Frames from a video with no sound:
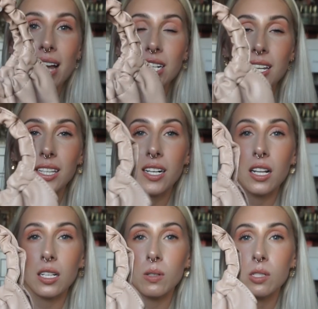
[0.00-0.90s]
I just thought the
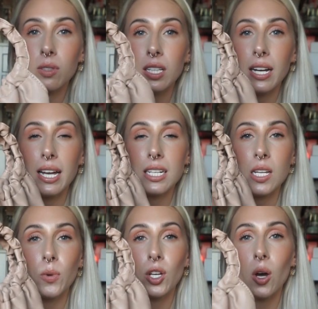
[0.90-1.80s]
color was really nice.
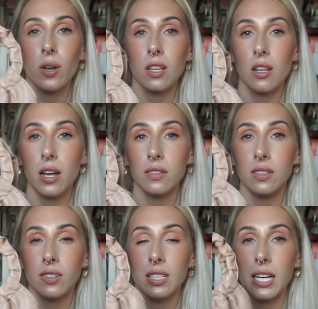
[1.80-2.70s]
It would go with a lot of different